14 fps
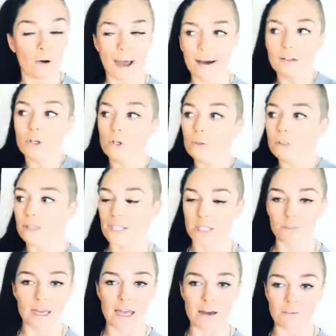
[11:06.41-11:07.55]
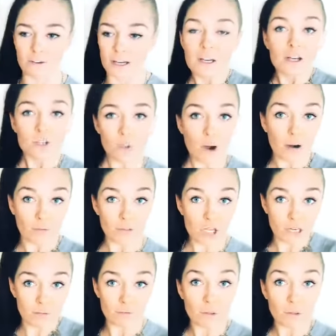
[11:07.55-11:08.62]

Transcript: how cool would this be if a 12, 13,